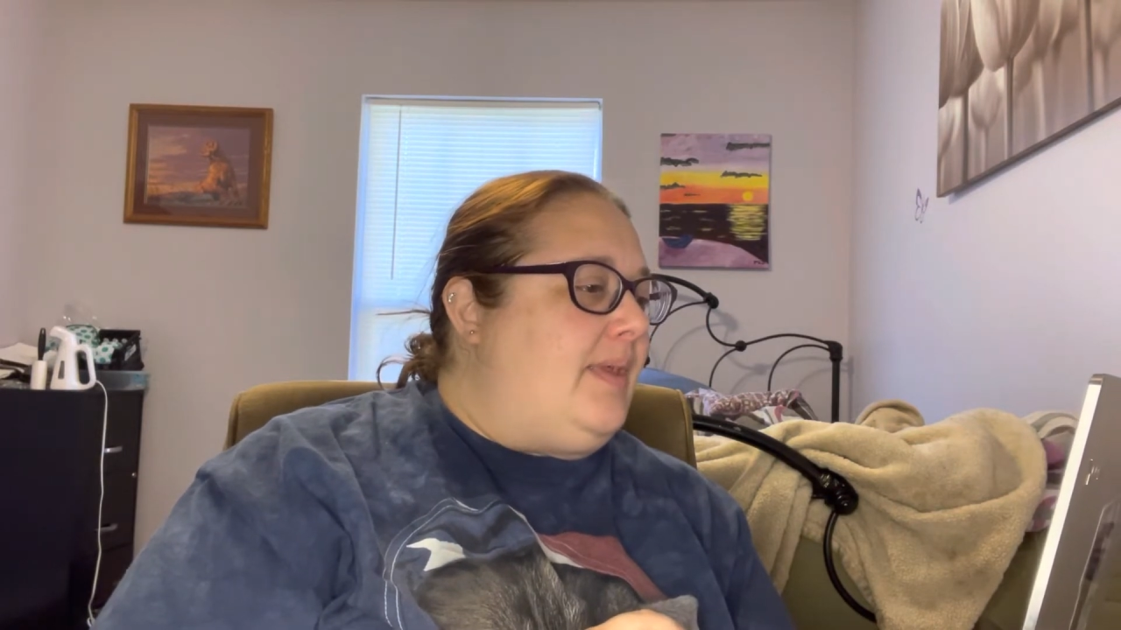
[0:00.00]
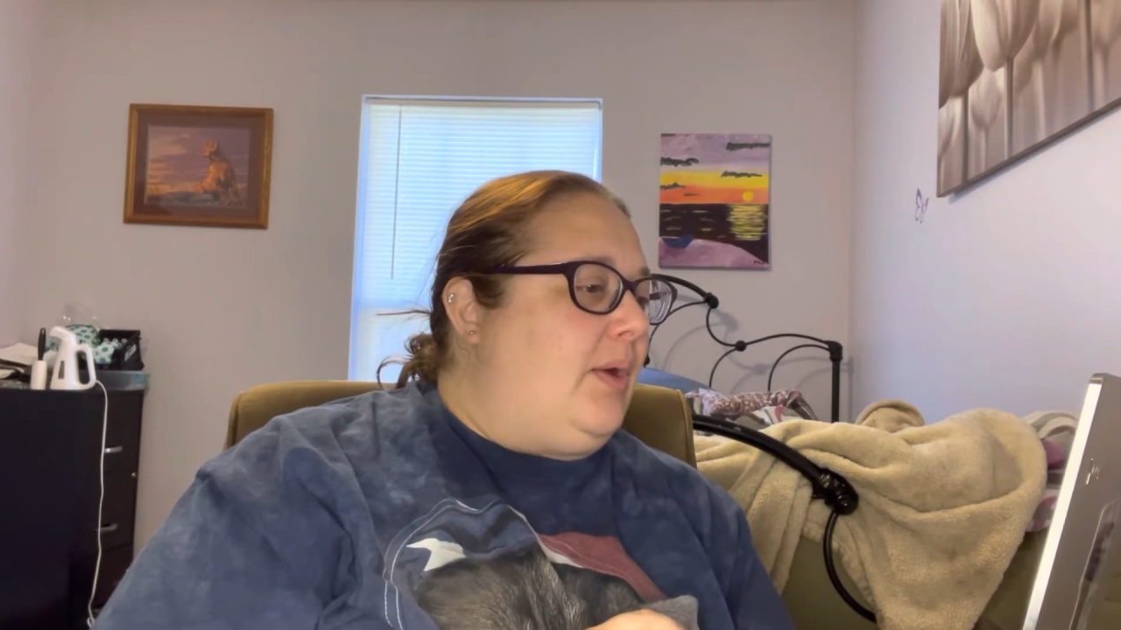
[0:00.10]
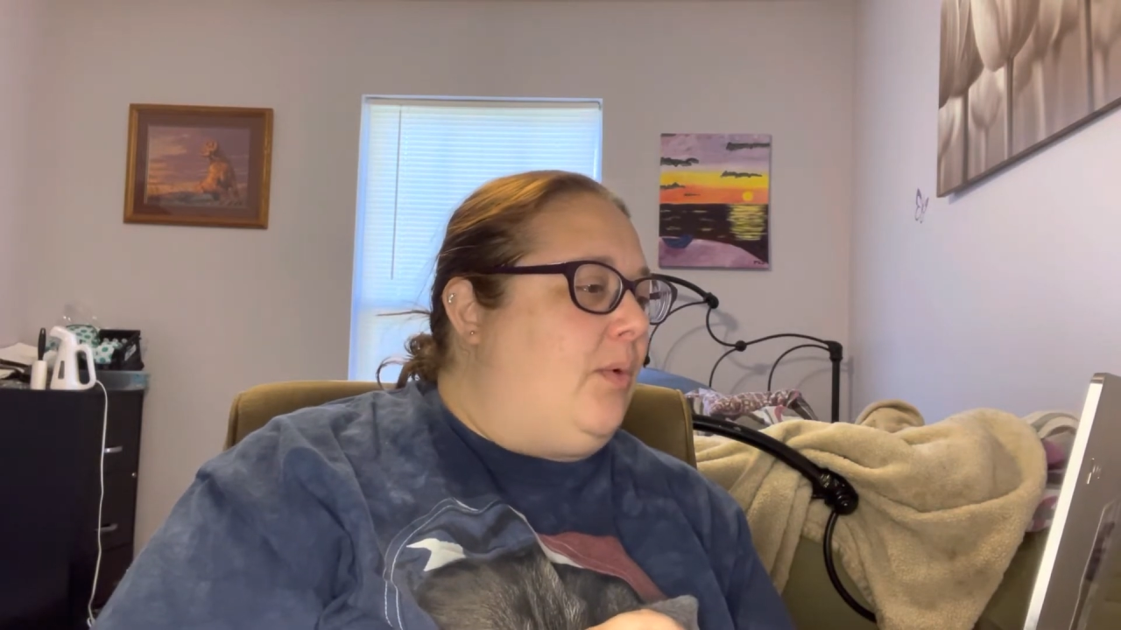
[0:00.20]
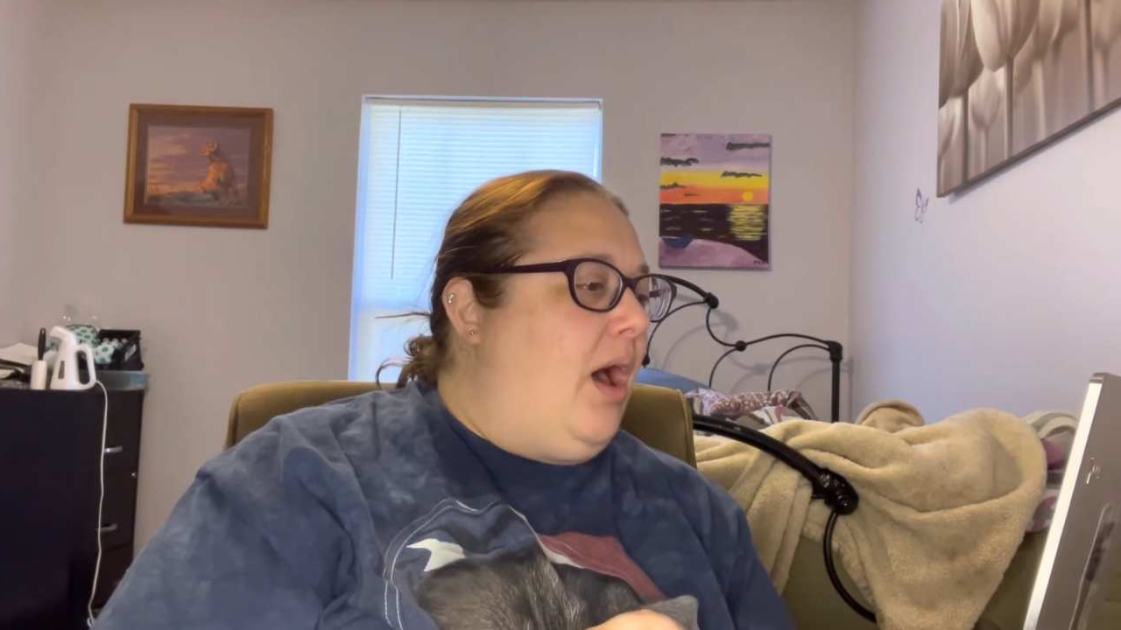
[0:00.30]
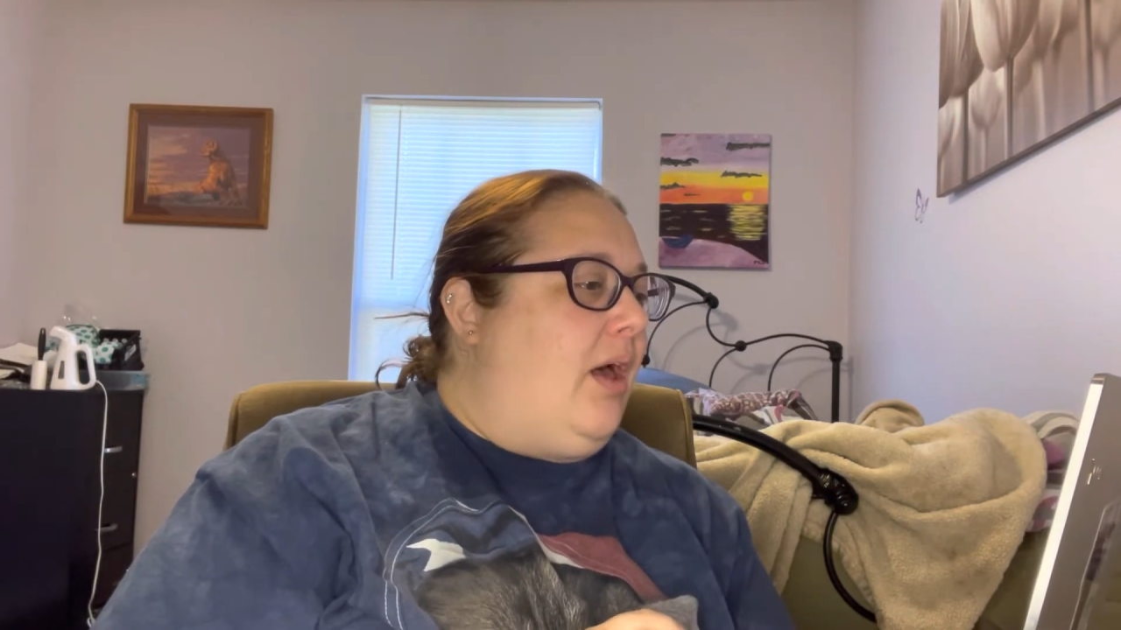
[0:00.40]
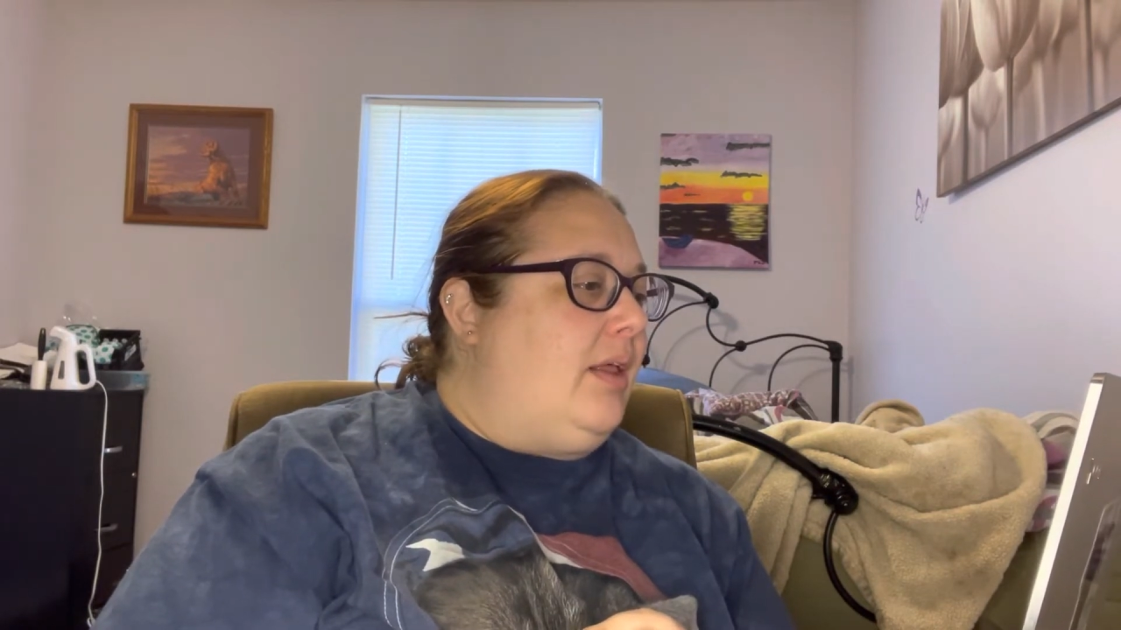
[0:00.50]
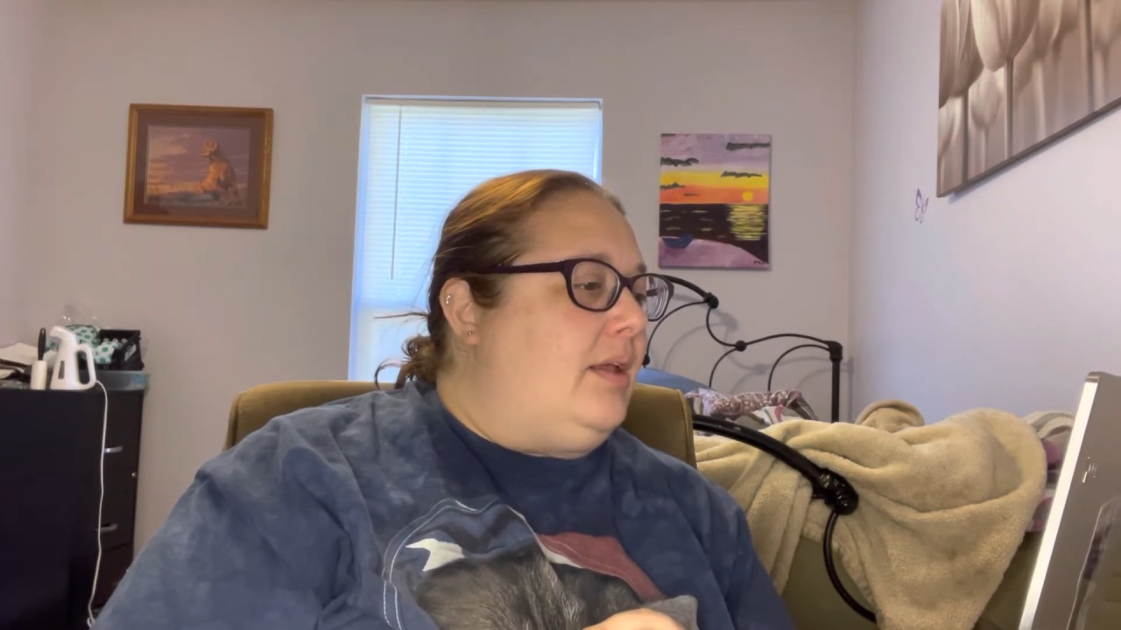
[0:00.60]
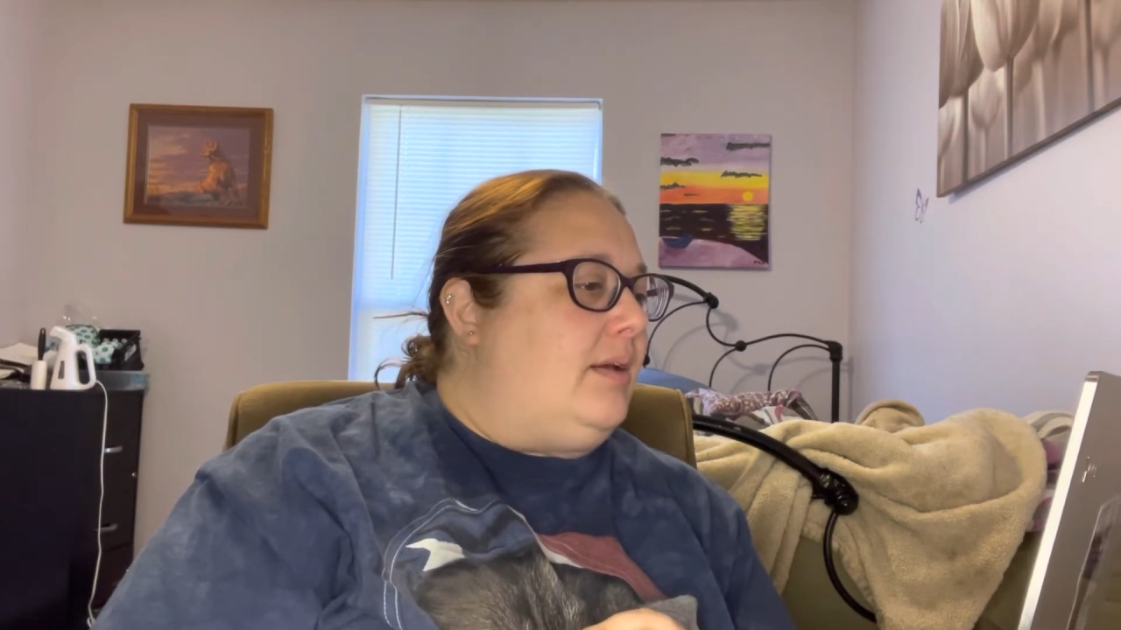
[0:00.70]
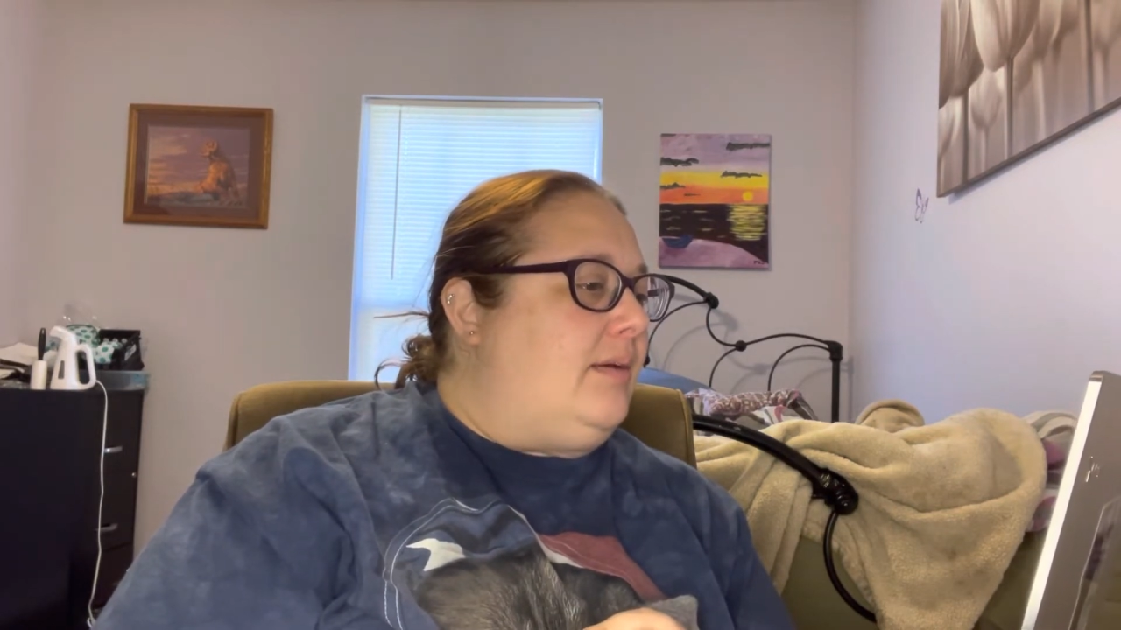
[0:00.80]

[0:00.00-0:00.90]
well,